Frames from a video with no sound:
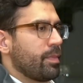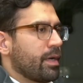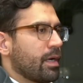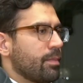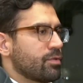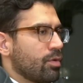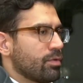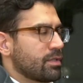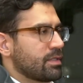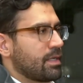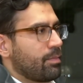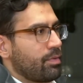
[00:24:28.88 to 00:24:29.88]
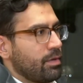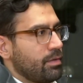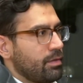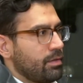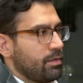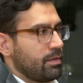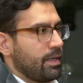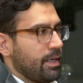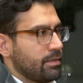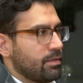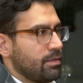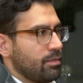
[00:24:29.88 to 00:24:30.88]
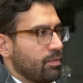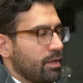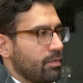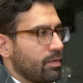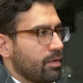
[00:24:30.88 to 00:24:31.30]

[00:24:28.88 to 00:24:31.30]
becomes almost a separate entity, right?